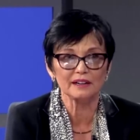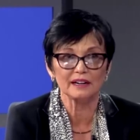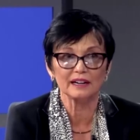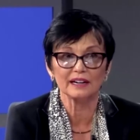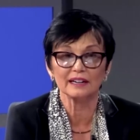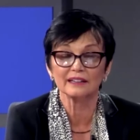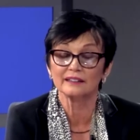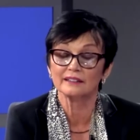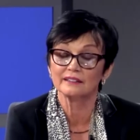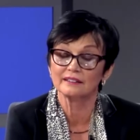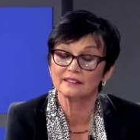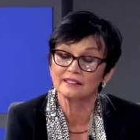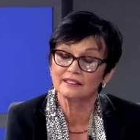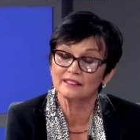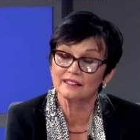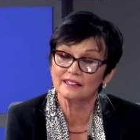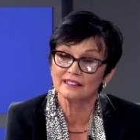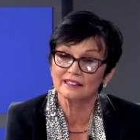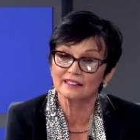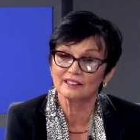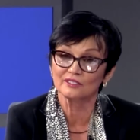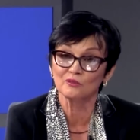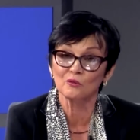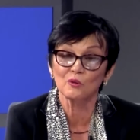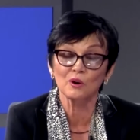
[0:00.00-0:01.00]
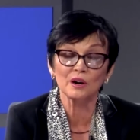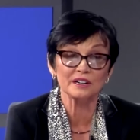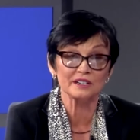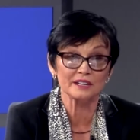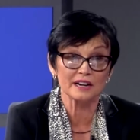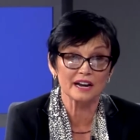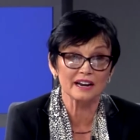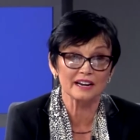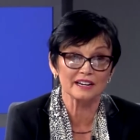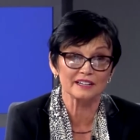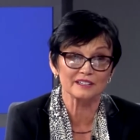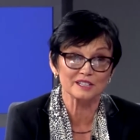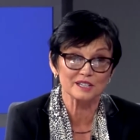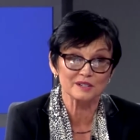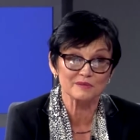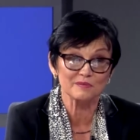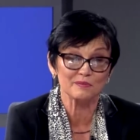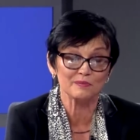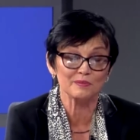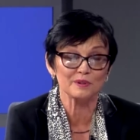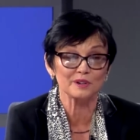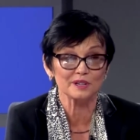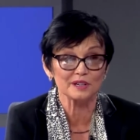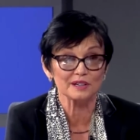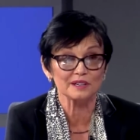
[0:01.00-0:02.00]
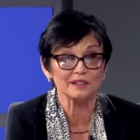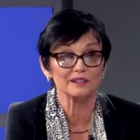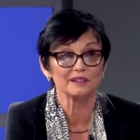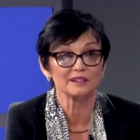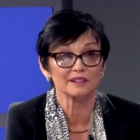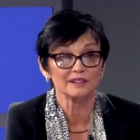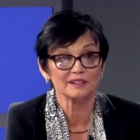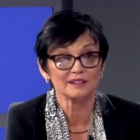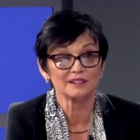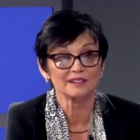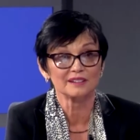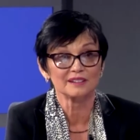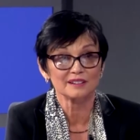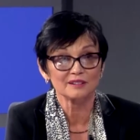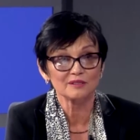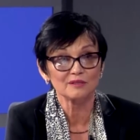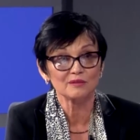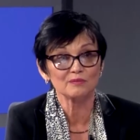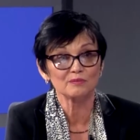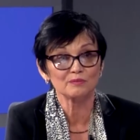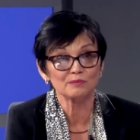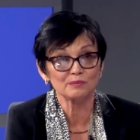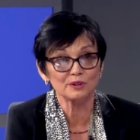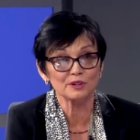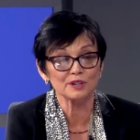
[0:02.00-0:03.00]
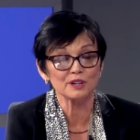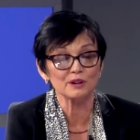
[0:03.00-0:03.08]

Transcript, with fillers: And one day is pretty, pretty